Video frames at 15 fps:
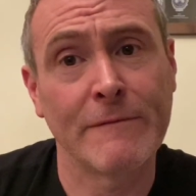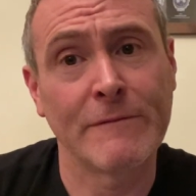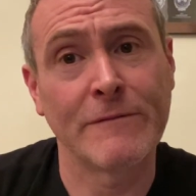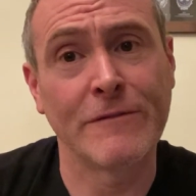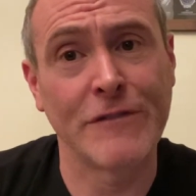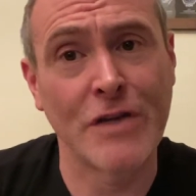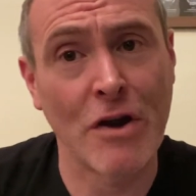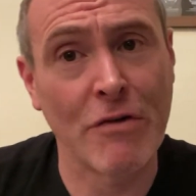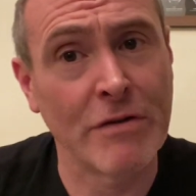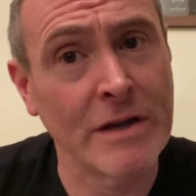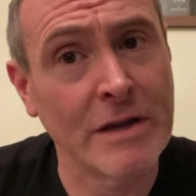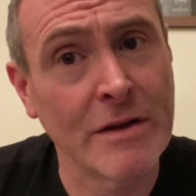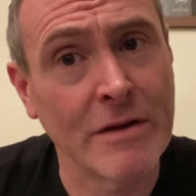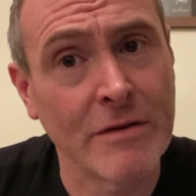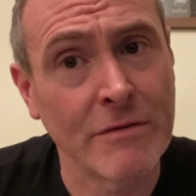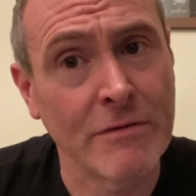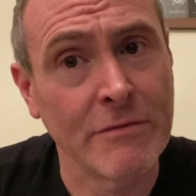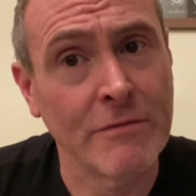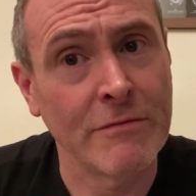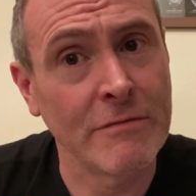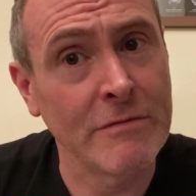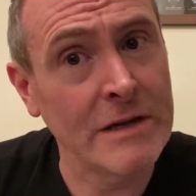very
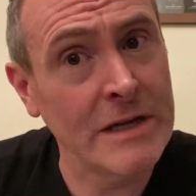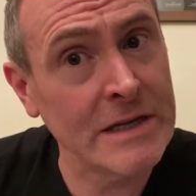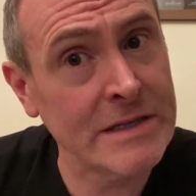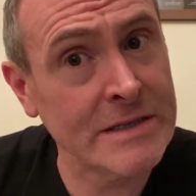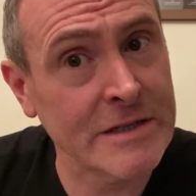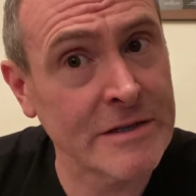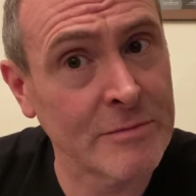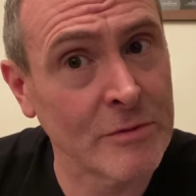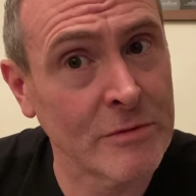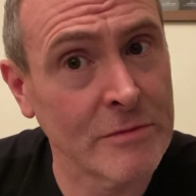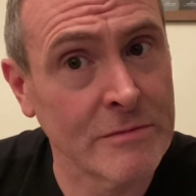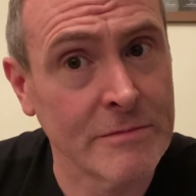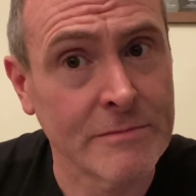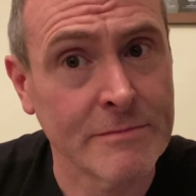reasonable.